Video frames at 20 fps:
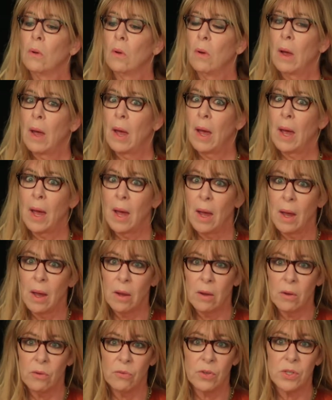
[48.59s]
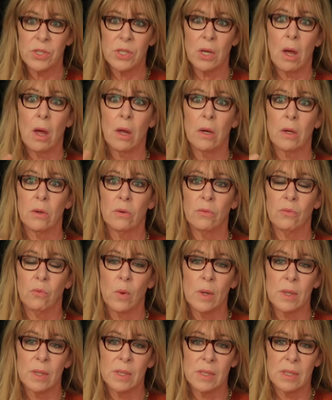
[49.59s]
have a ton of
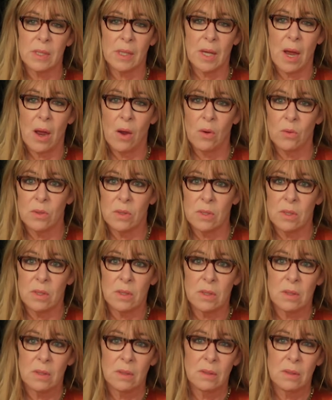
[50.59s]
witness accounts